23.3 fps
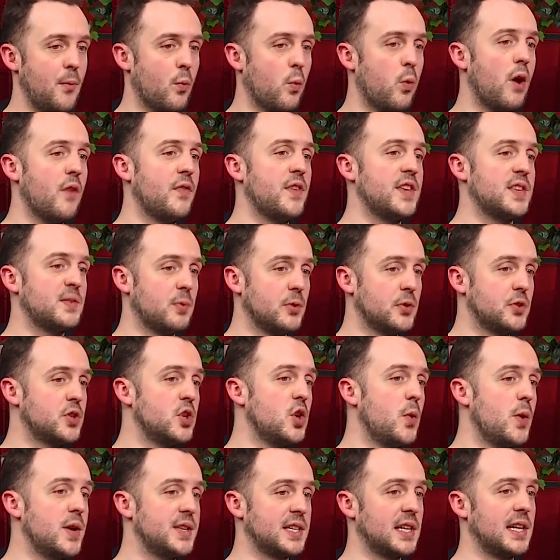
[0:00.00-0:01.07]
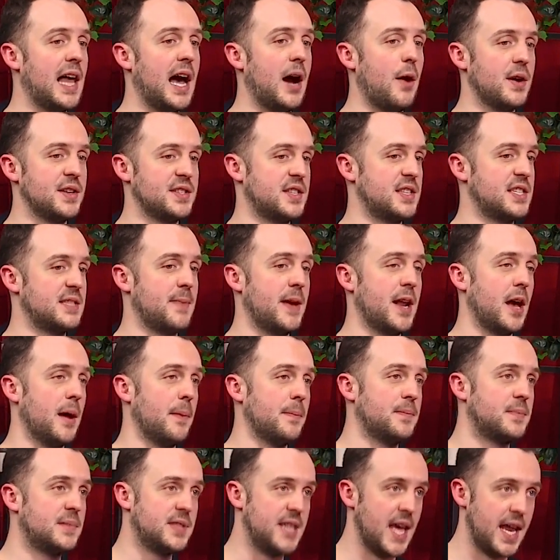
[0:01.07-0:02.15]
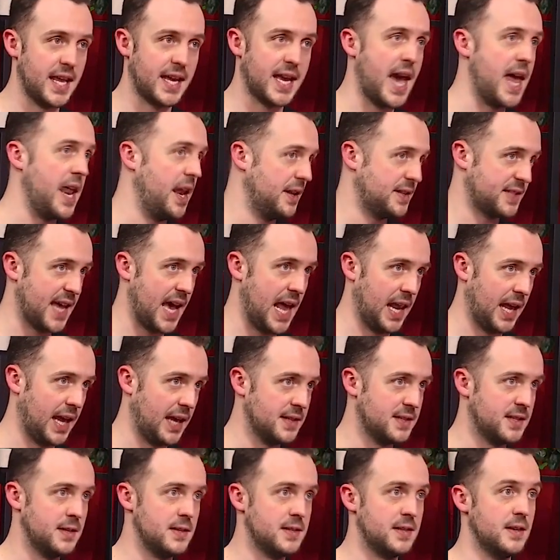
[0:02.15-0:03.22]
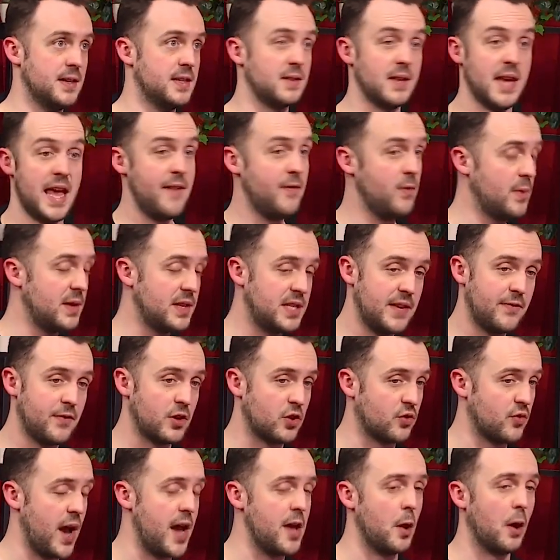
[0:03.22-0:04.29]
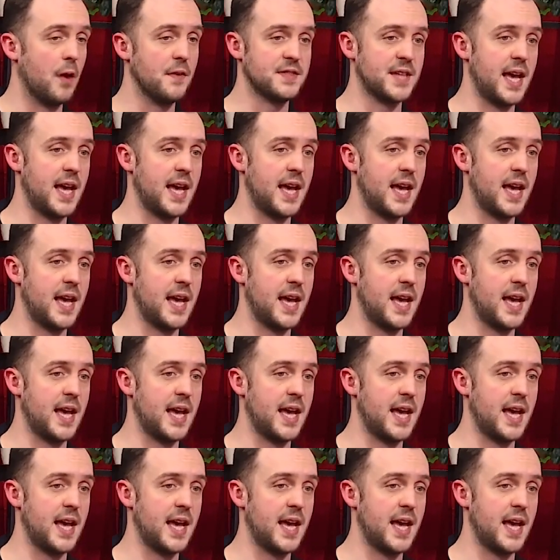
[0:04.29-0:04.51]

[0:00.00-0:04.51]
what this will do is allow us to spin up dedicated scaling instances, even with different trade-offs.